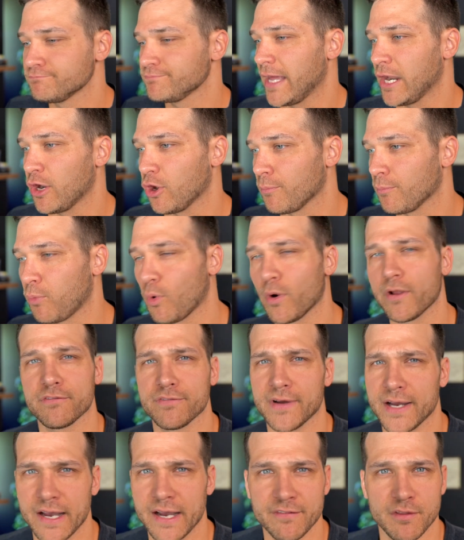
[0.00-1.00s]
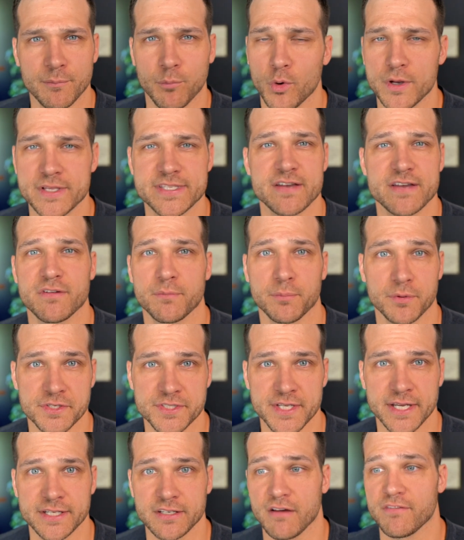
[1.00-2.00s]
0.5 to
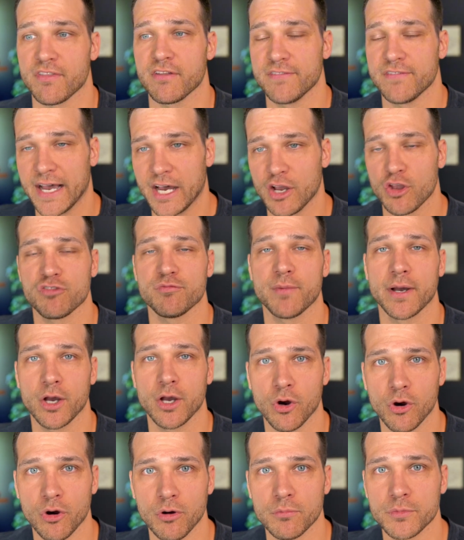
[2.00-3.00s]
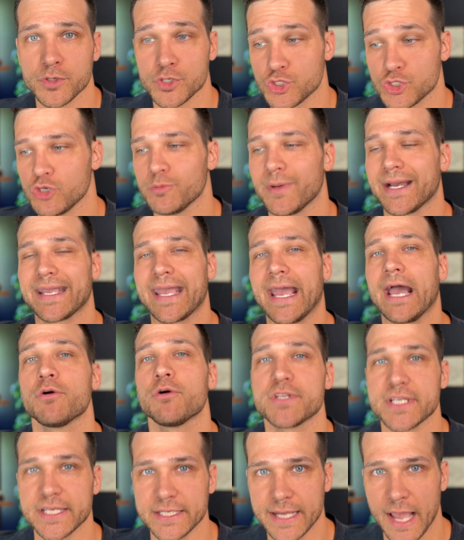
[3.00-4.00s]
0.7% of the value of my home to my
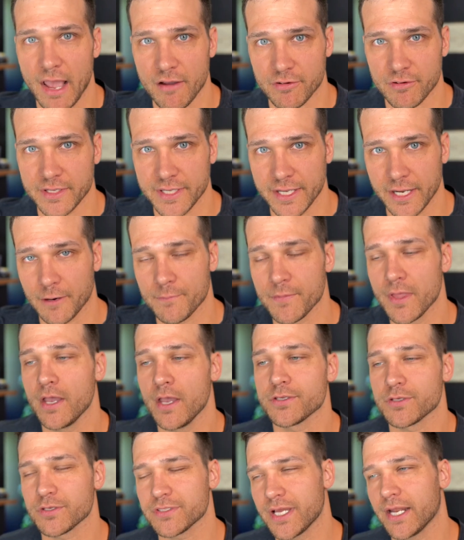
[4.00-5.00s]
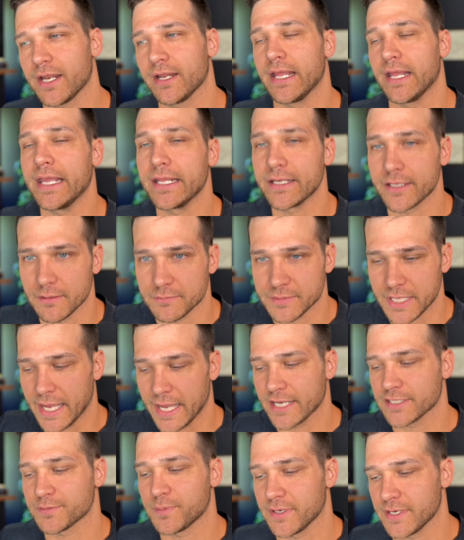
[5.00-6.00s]
county every year. So it's not an income
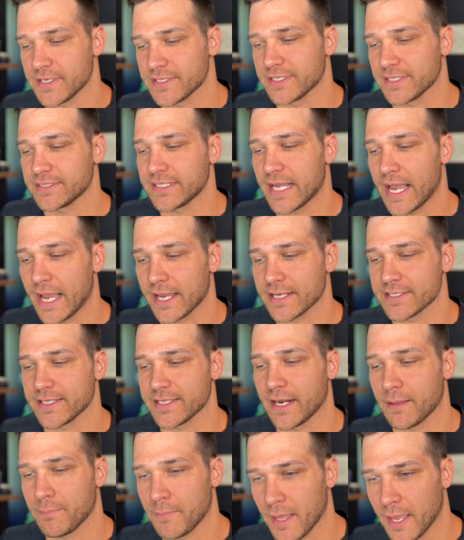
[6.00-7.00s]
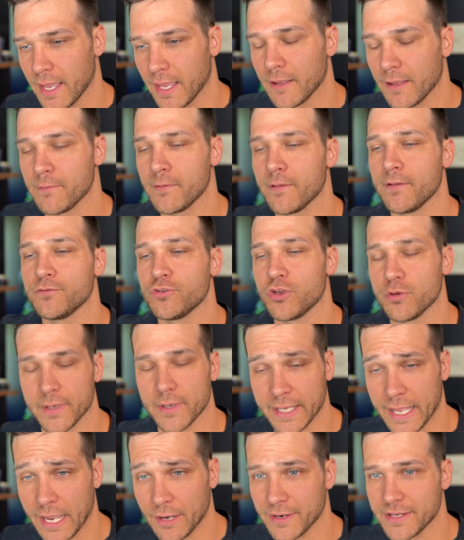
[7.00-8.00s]
tax, but it is a tax that I pay to
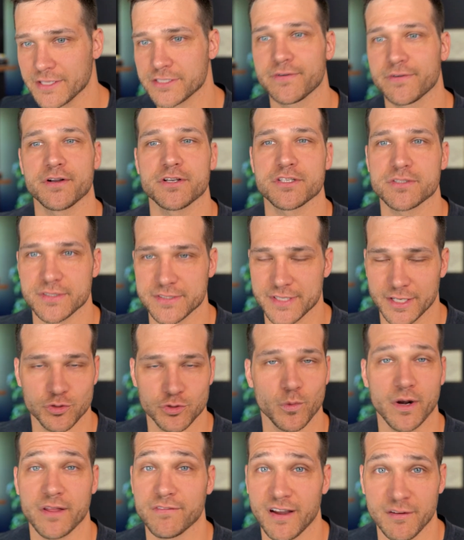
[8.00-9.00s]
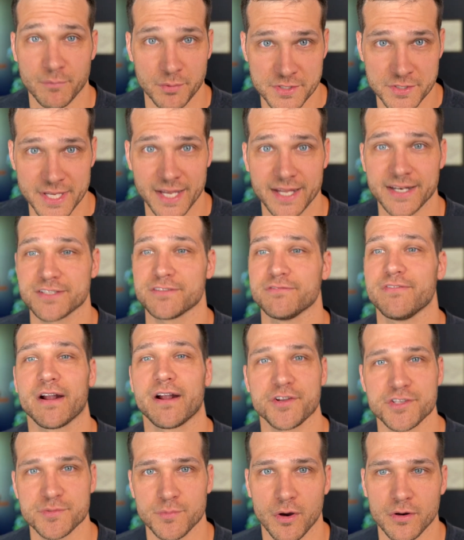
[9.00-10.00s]
my county. It's not 25%. It's
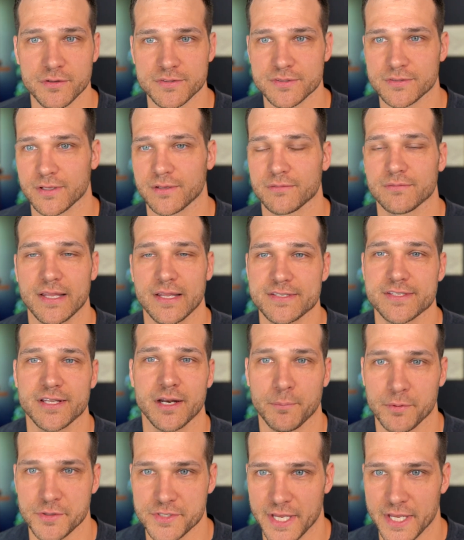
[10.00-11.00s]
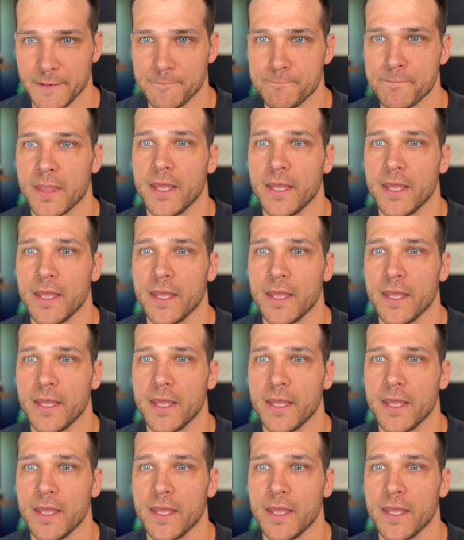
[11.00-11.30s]
very small. It's less than 1%.